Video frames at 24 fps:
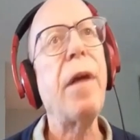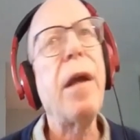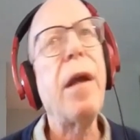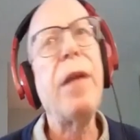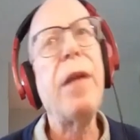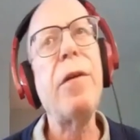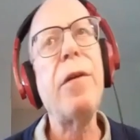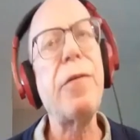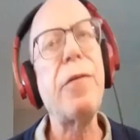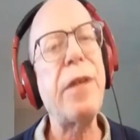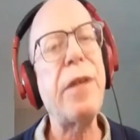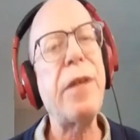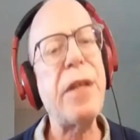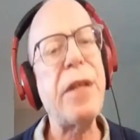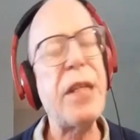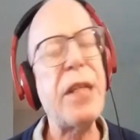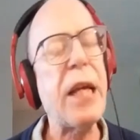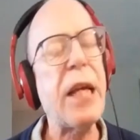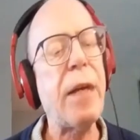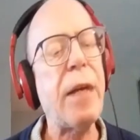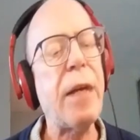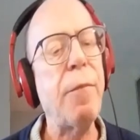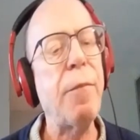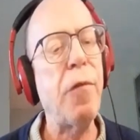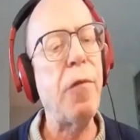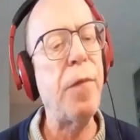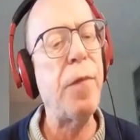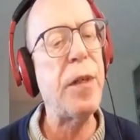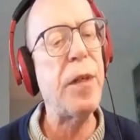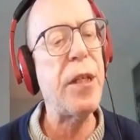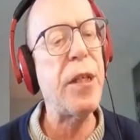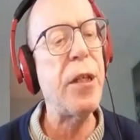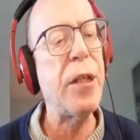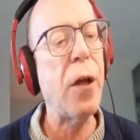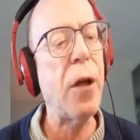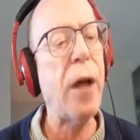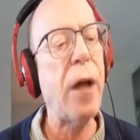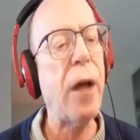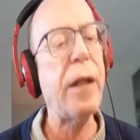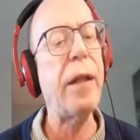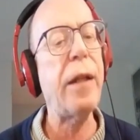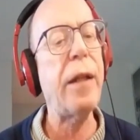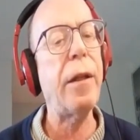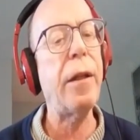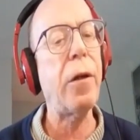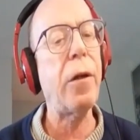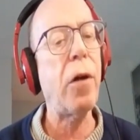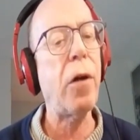Usually the second movement is not
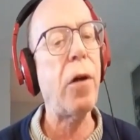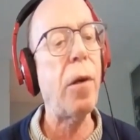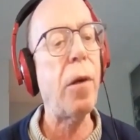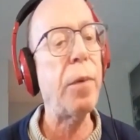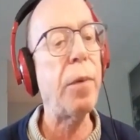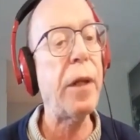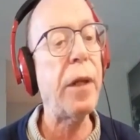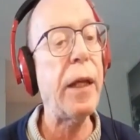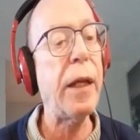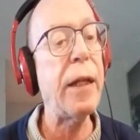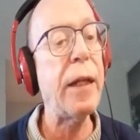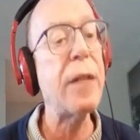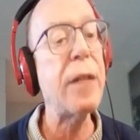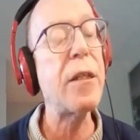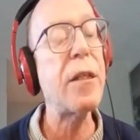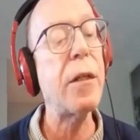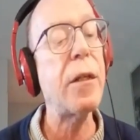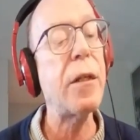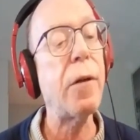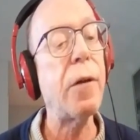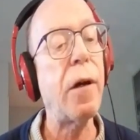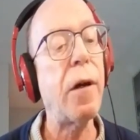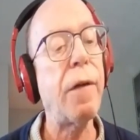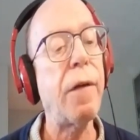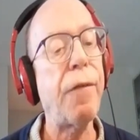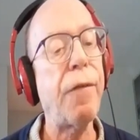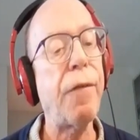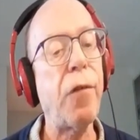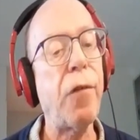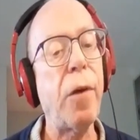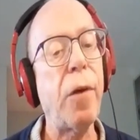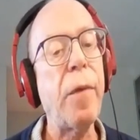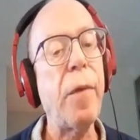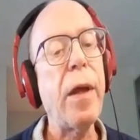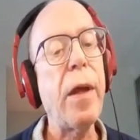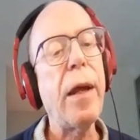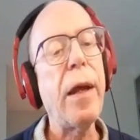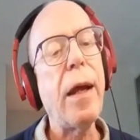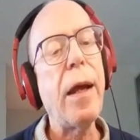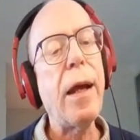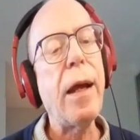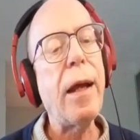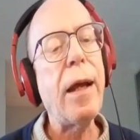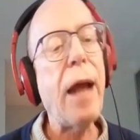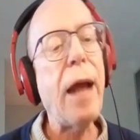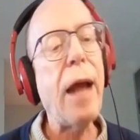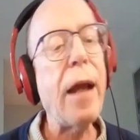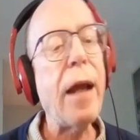in the complicated sonata form,
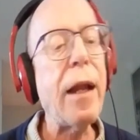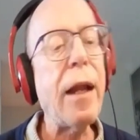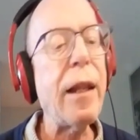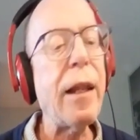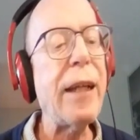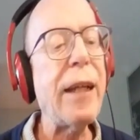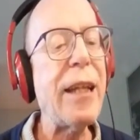and I like to